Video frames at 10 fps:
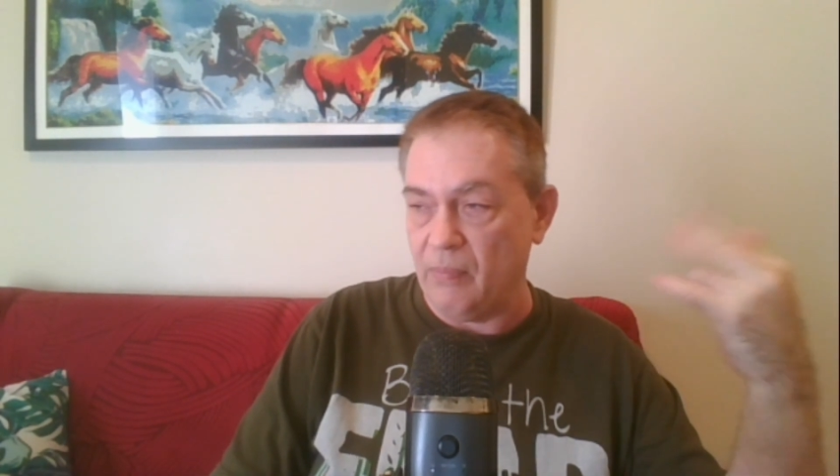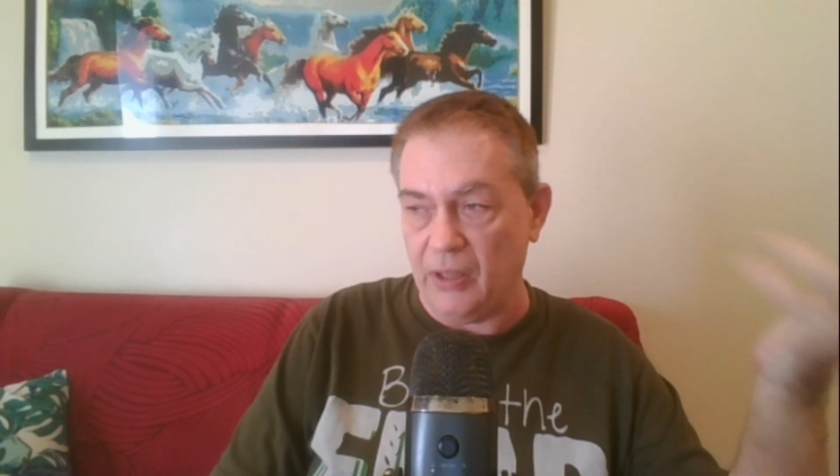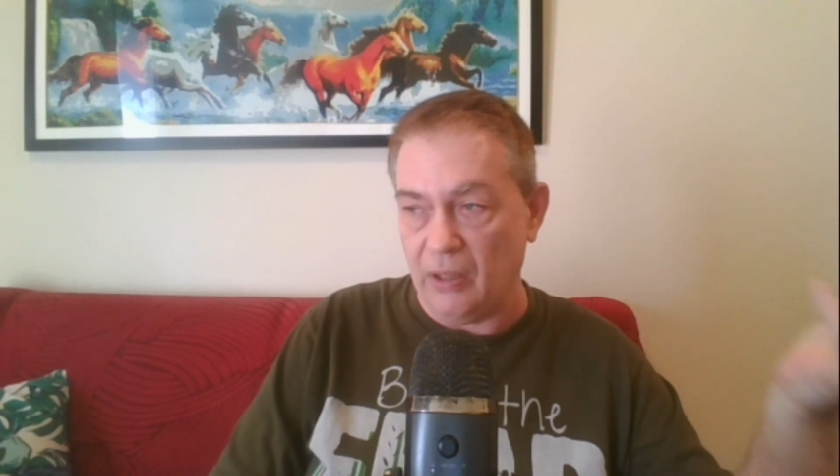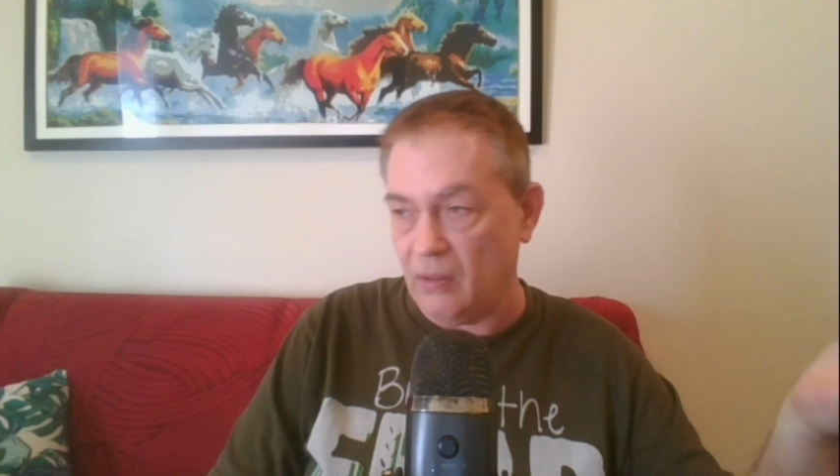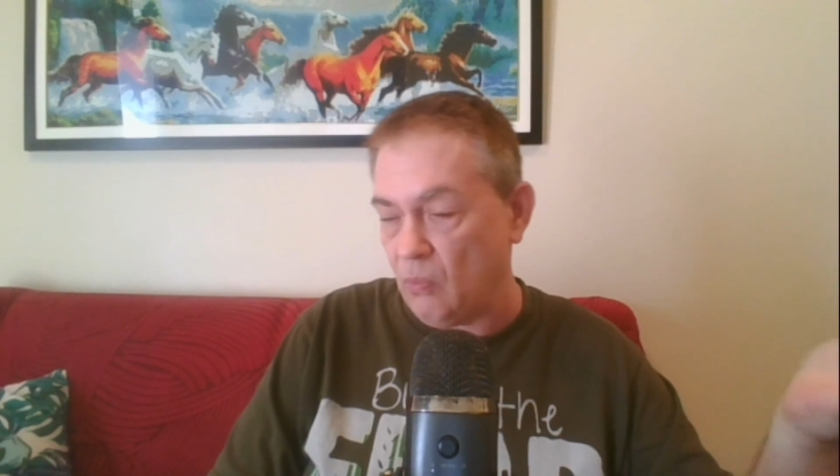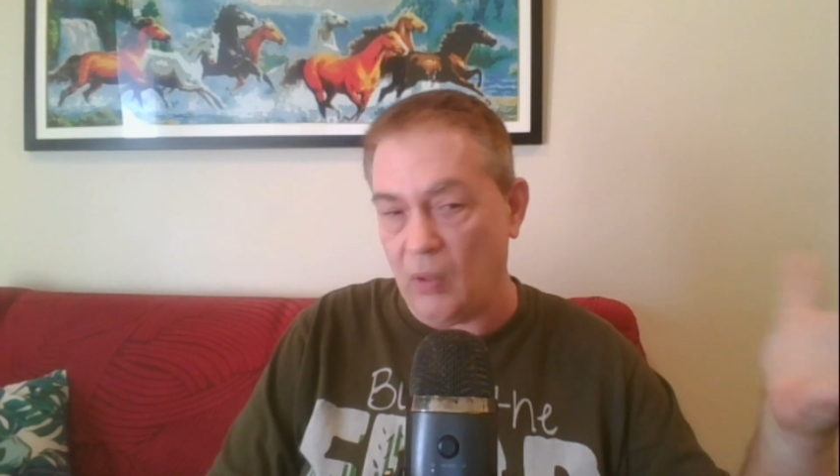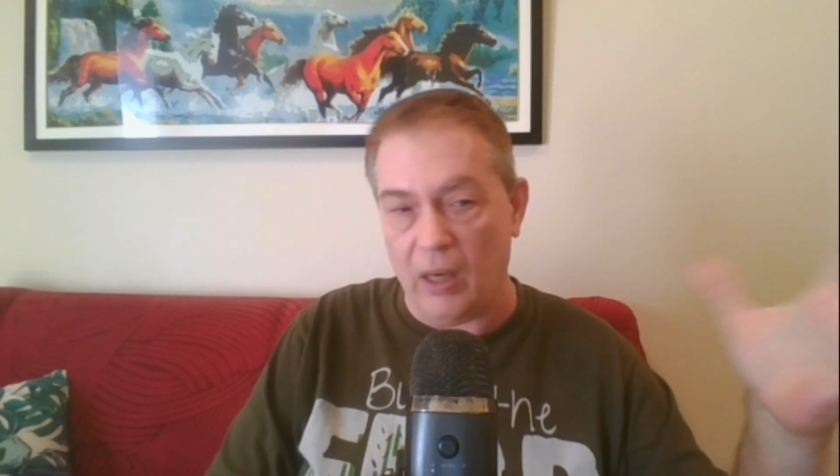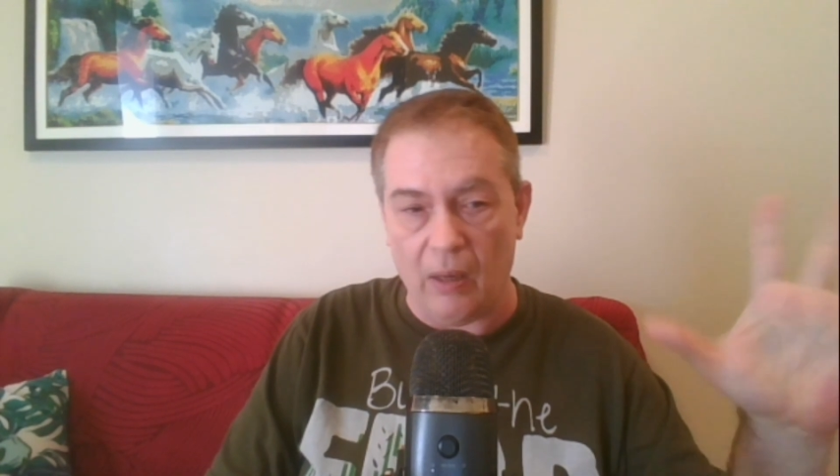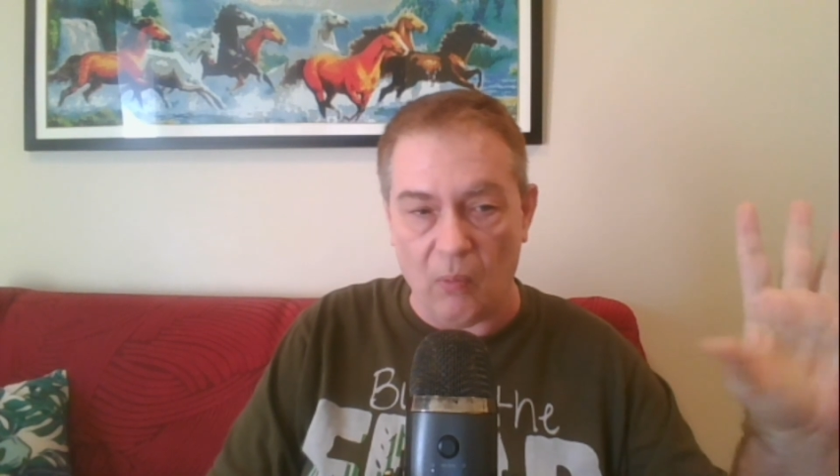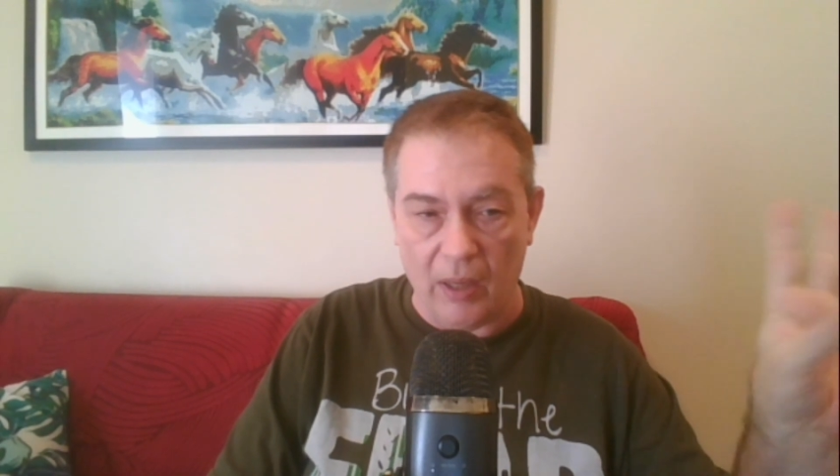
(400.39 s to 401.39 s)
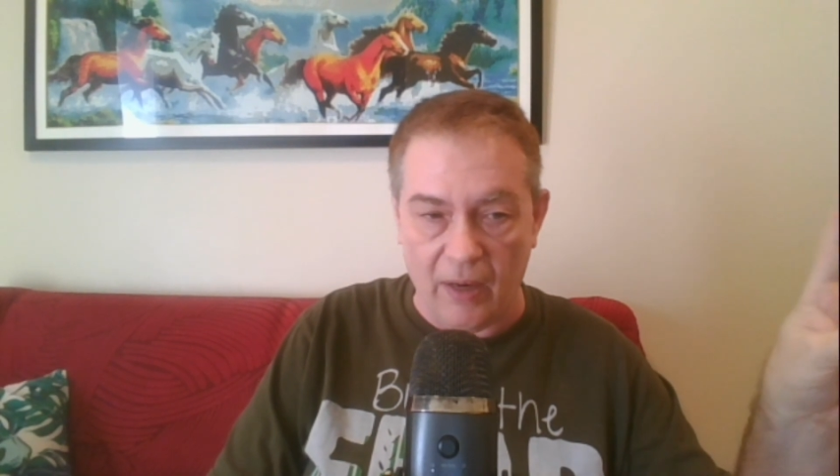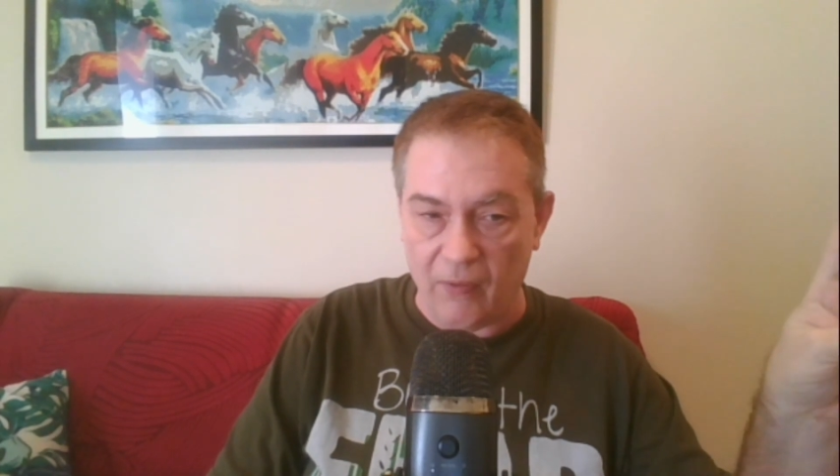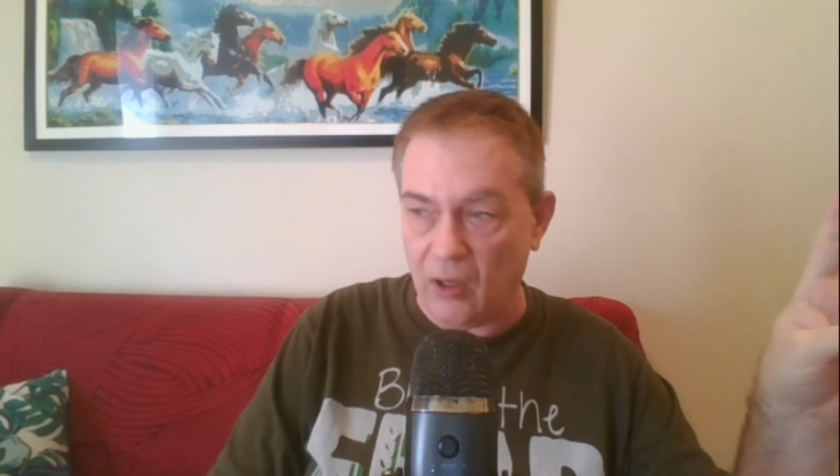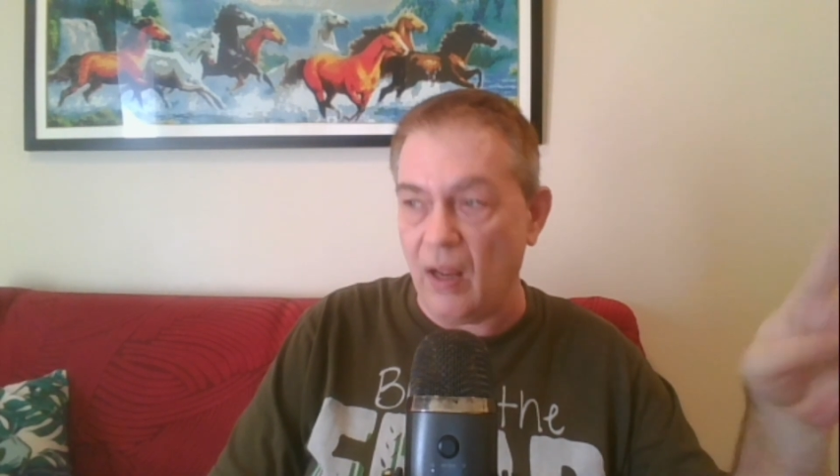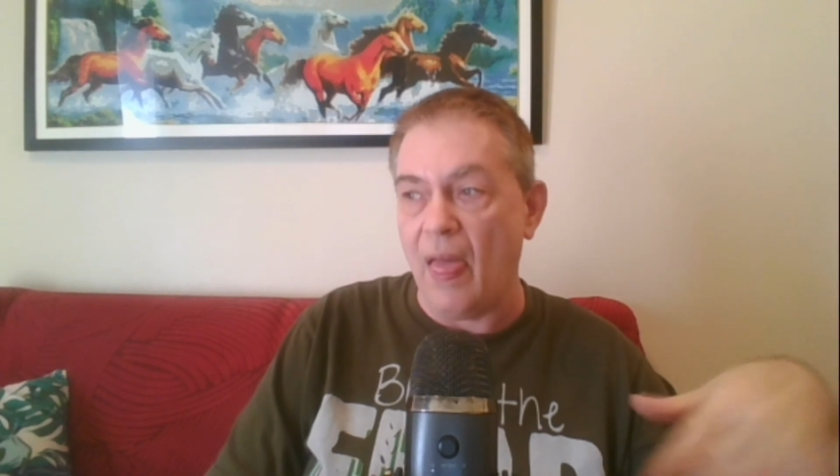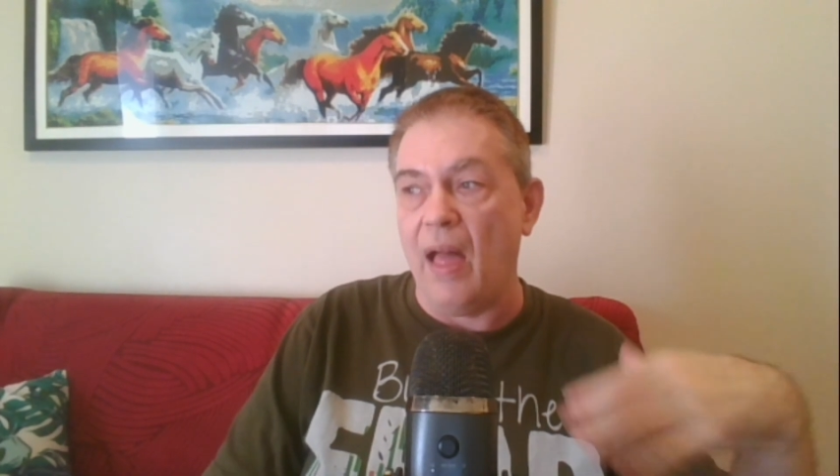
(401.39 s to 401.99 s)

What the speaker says: you know, whatever.